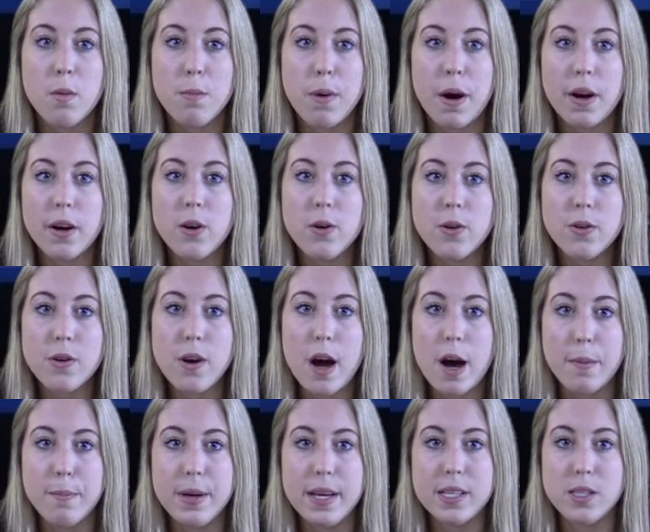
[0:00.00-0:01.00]
Boko
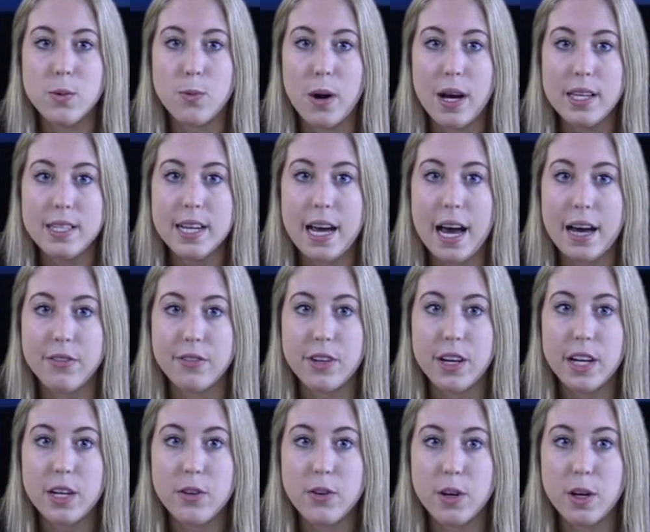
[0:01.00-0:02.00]
Haram is a West
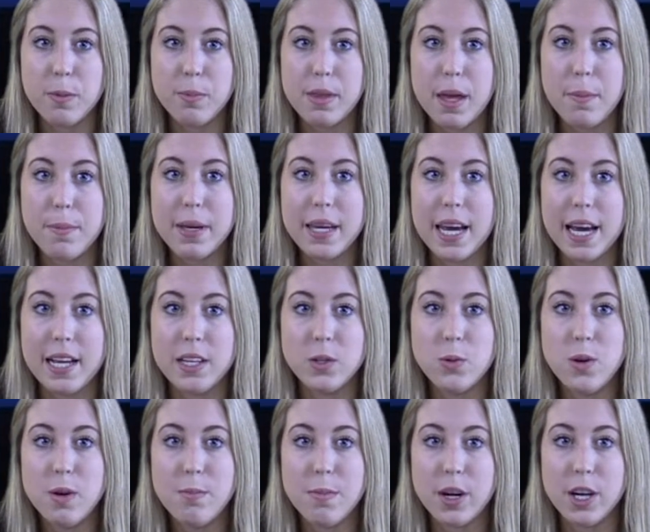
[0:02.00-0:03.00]
African group that began
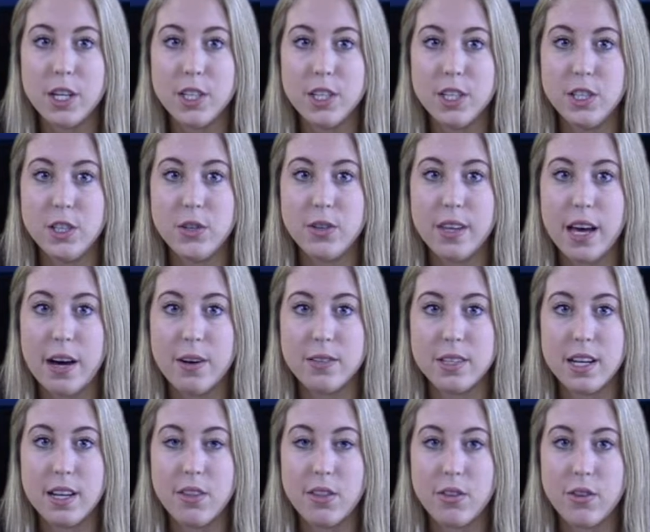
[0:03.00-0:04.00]
to emerge in
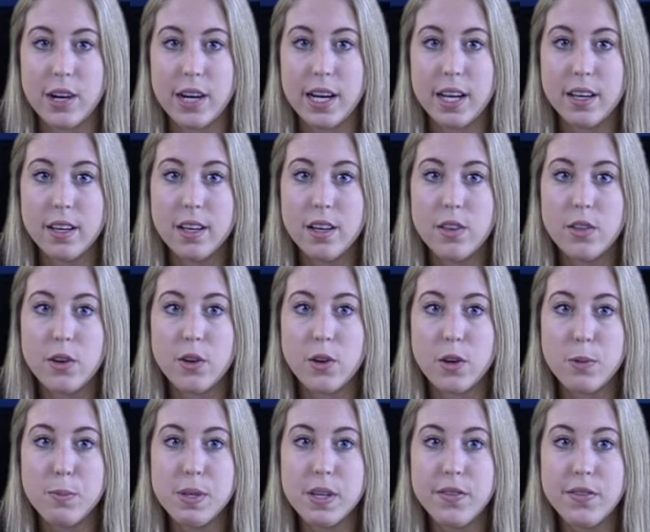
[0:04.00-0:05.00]
2003. The
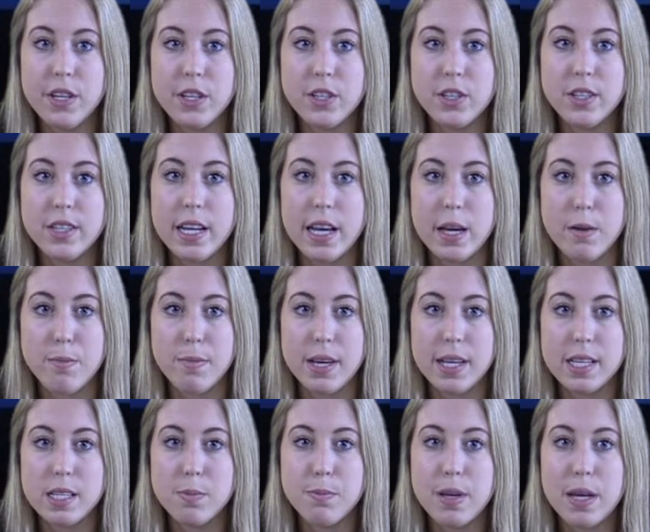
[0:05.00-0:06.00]
group's official name
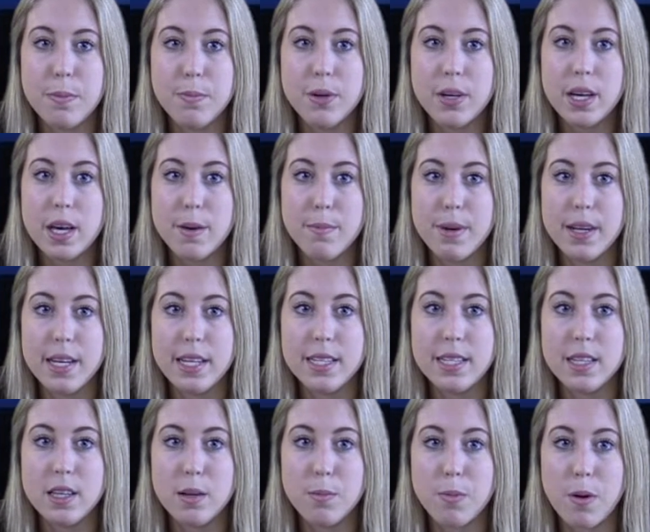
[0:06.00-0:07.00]
means people committed
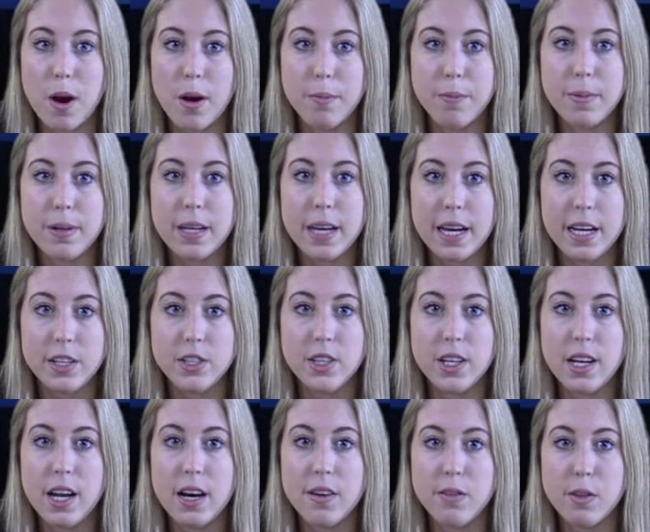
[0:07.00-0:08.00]
to the
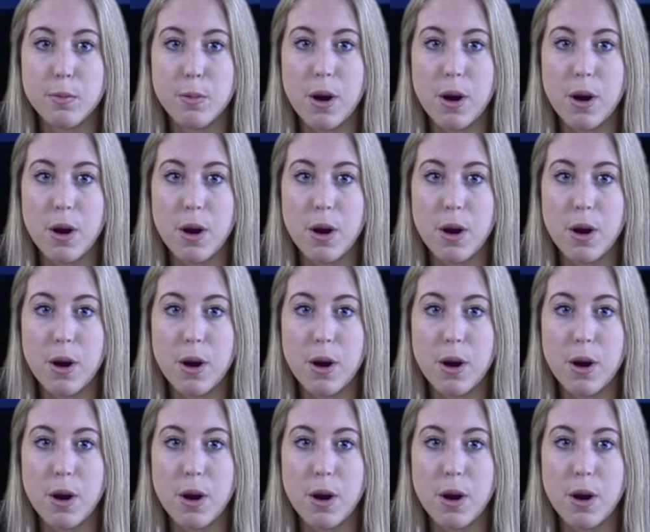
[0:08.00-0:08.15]
propagation of the